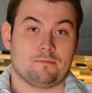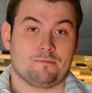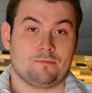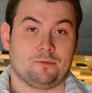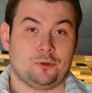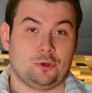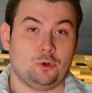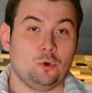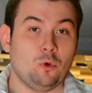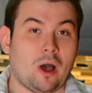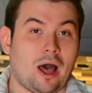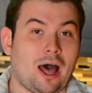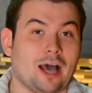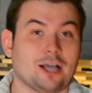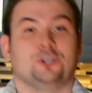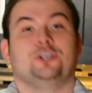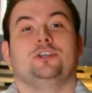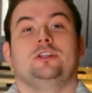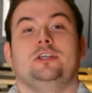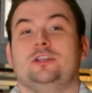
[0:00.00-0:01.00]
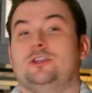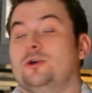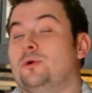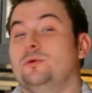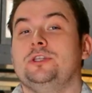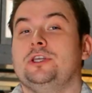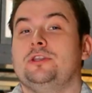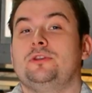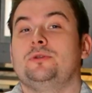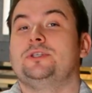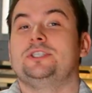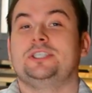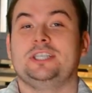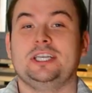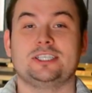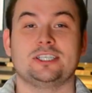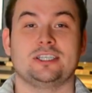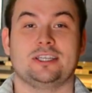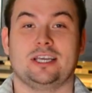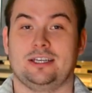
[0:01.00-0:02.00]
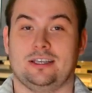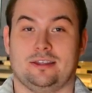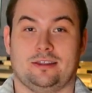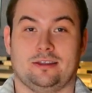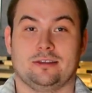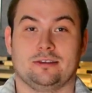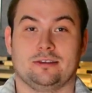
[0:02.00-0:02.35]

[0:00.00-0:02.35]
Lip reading: you actually don't need to season anything.